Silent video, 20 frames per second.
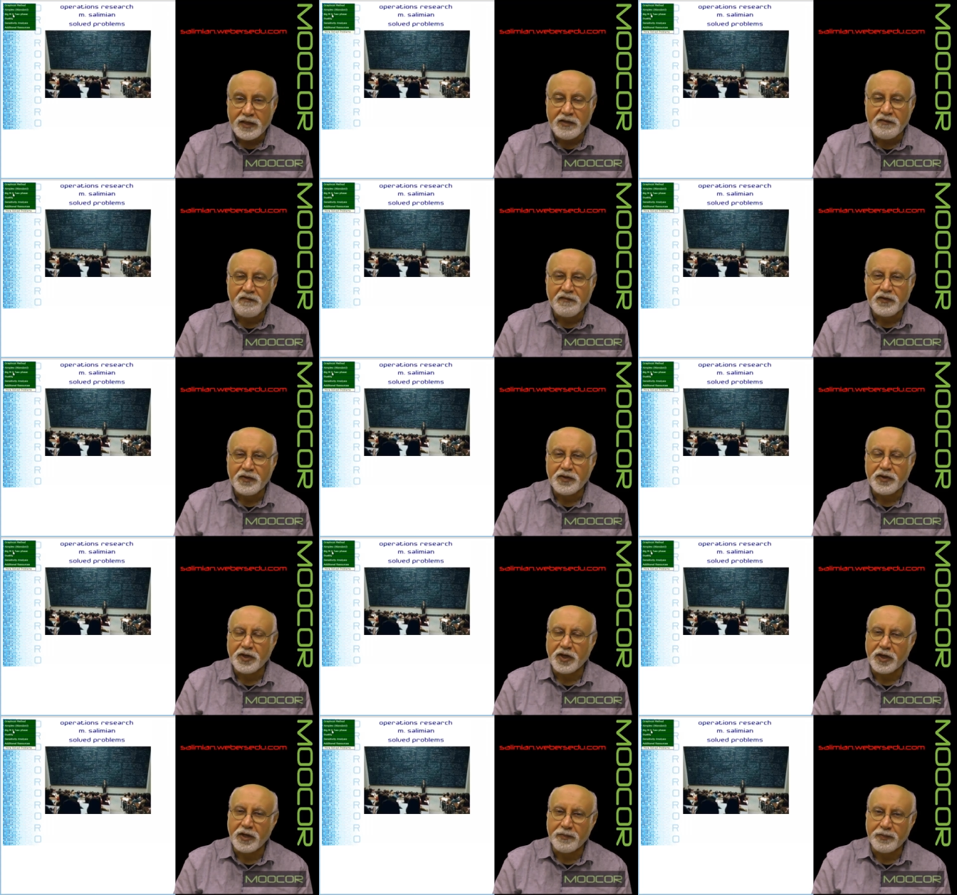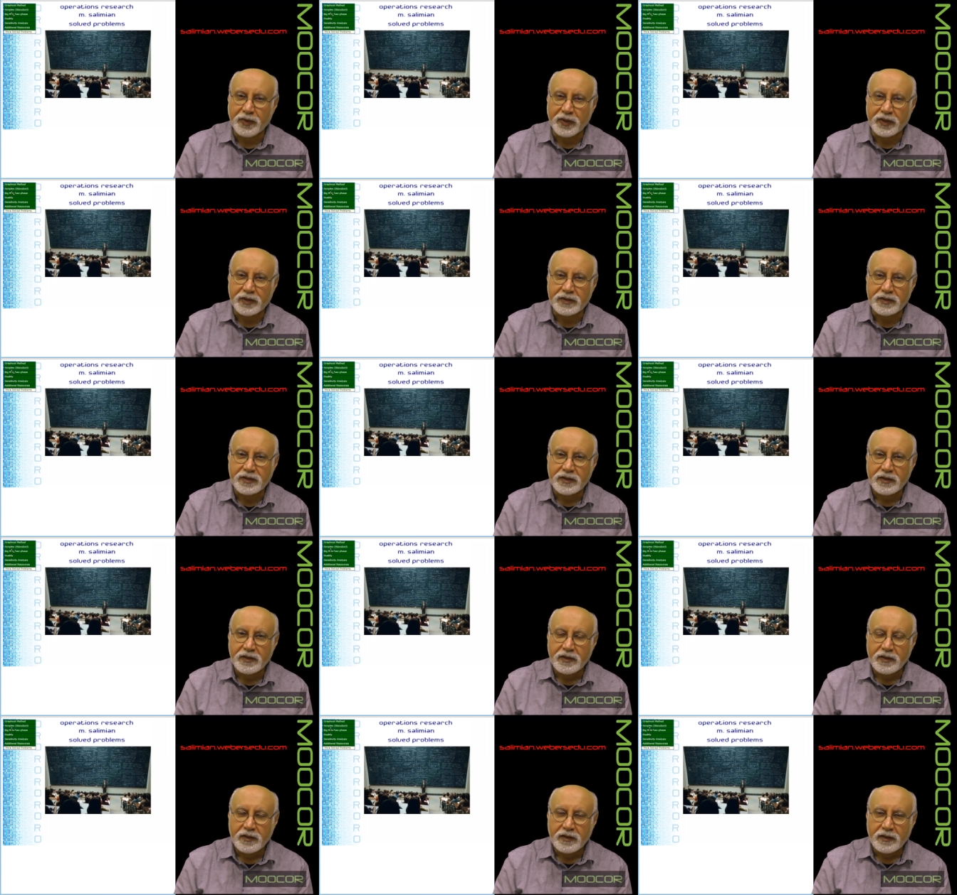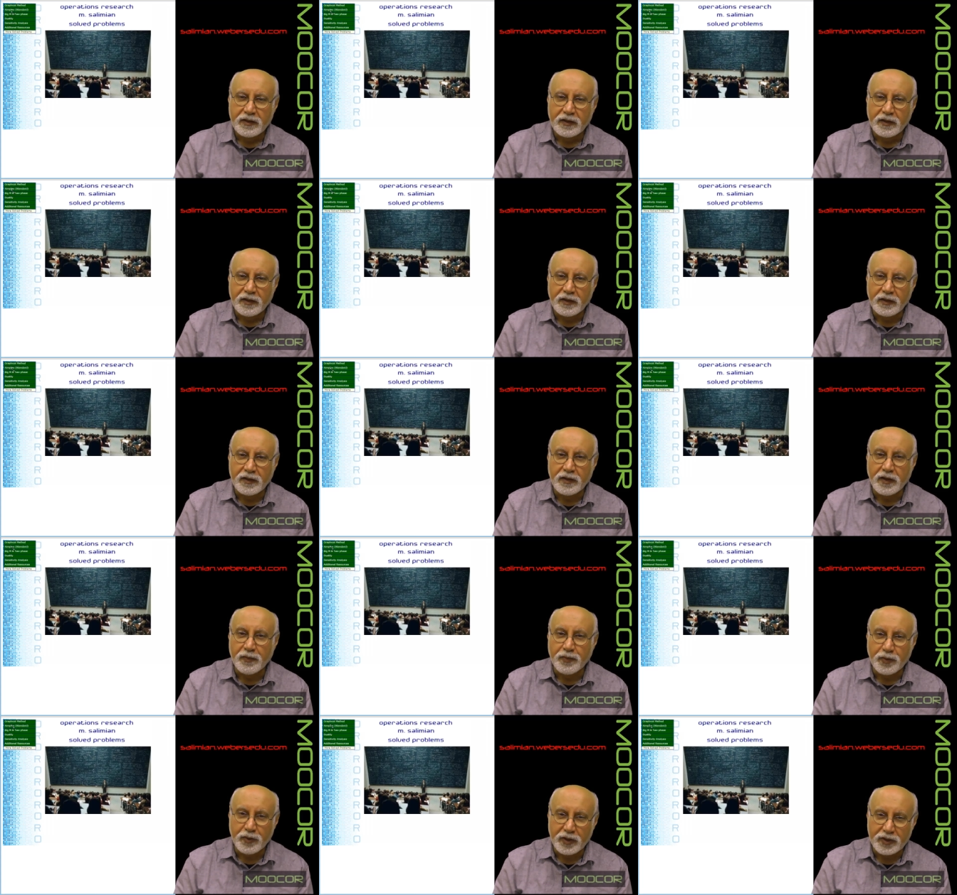different topics in
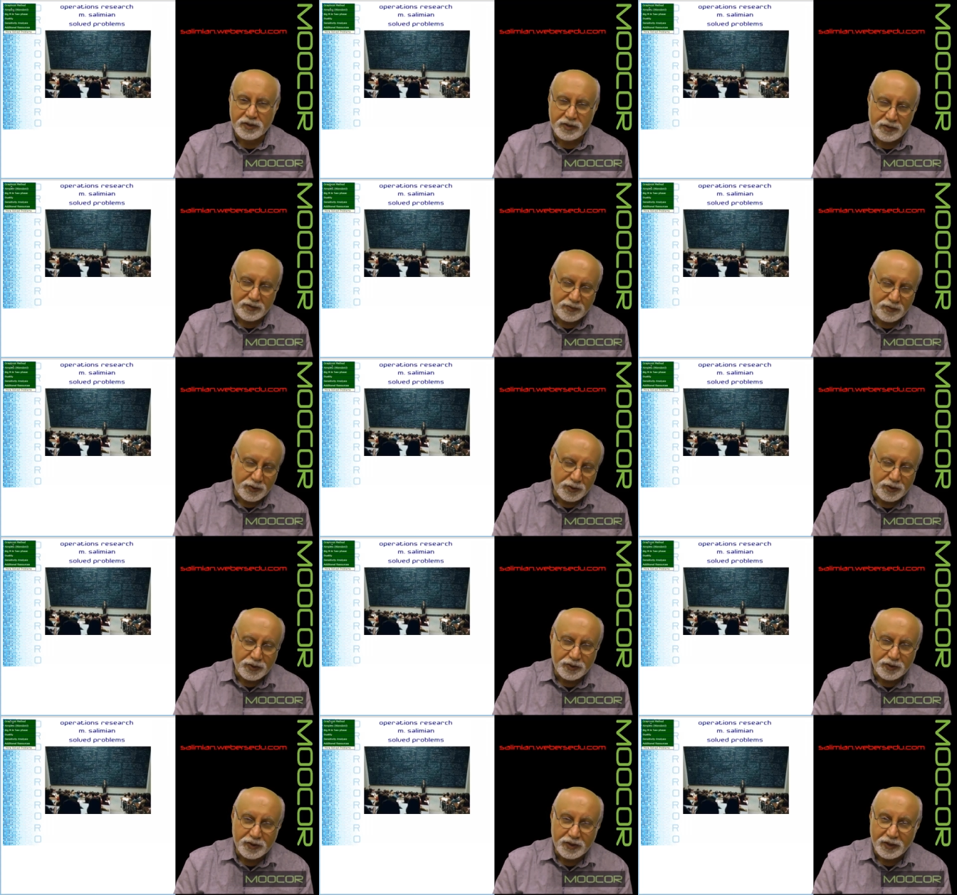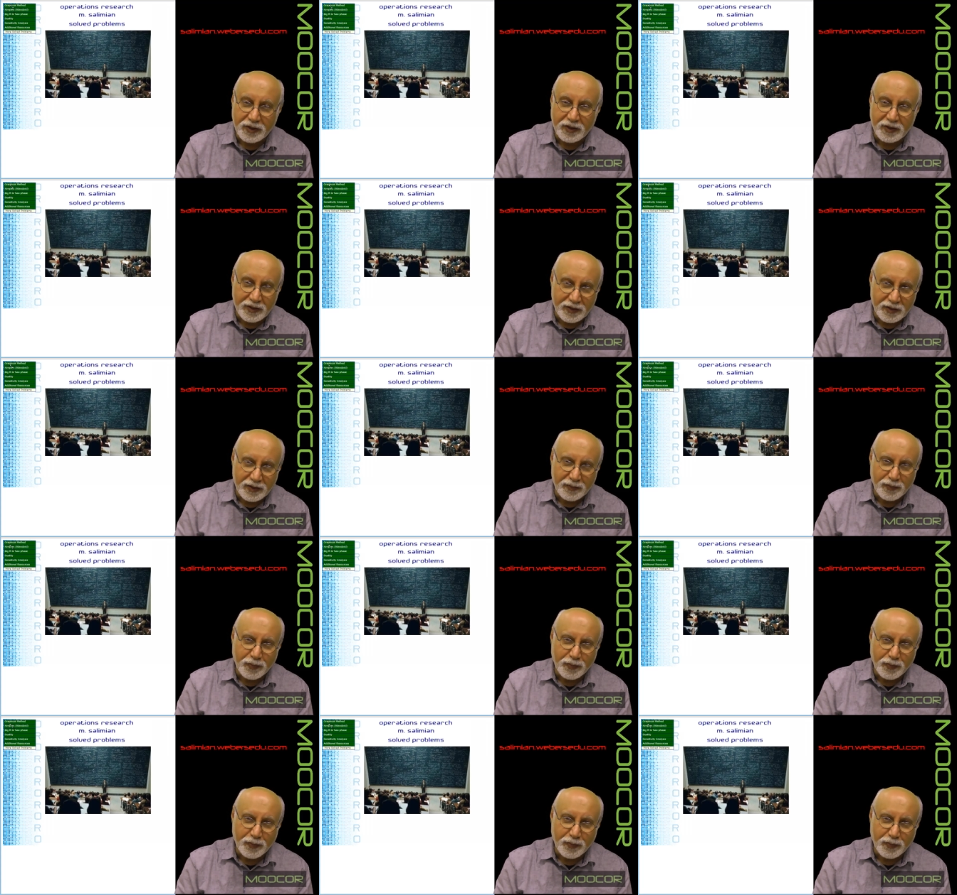operations research and linear